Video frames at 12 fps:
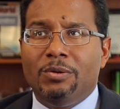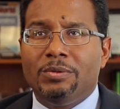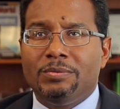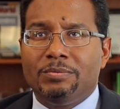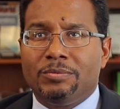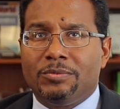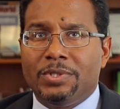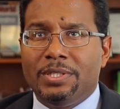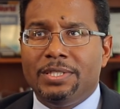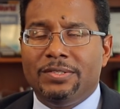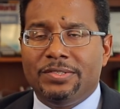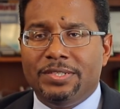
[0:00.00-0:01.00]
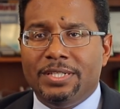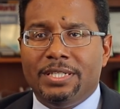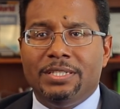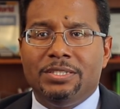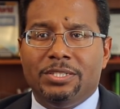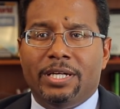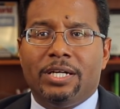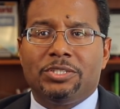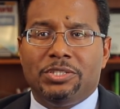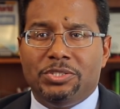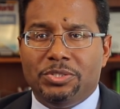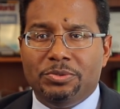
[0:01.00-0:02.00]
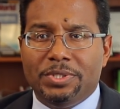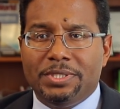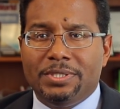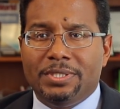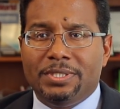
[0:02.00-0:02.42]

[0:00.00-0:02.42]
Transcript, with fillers: don't really see it until you actually do it.